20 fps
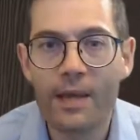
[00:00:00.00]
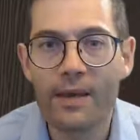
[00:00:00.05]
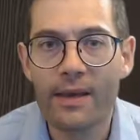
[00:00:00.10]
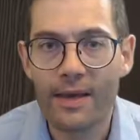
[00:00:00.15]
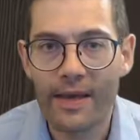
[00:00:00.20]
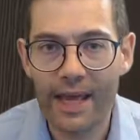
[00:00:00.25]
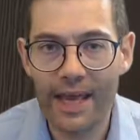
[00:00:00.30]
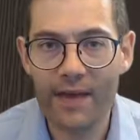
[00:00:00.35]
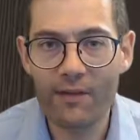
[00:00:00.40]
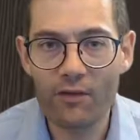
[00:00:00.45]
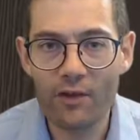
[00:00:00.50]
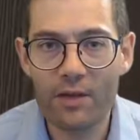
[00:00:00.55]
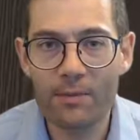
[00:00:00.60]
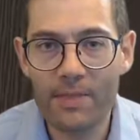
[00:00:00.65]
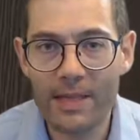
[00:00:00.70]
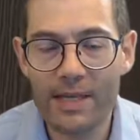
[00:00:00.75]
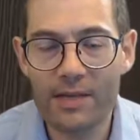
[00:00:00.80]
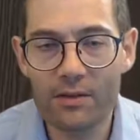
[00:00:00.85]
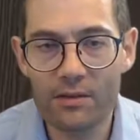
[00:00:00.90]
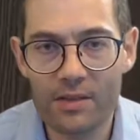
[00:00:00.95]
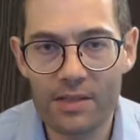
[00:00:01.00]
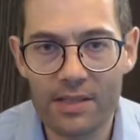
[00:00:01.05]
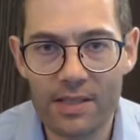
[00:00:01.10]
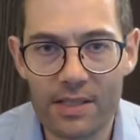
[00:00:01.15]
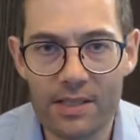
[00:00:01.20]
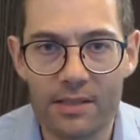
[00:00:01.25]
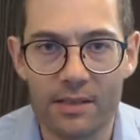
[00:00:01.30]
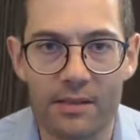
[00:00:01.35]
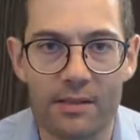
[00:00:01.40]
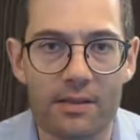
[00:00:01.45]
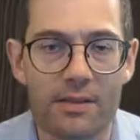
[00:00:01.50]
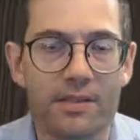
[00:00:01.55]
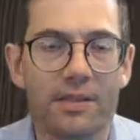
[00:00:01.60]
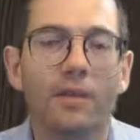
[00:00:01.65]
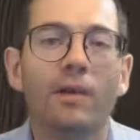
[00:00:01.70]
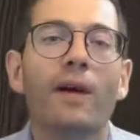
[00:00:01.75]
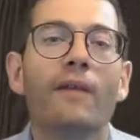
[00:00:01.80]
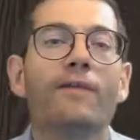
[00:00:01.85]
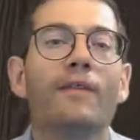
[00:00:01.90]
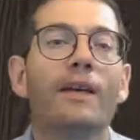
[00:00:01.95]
Have I been consistent? So I've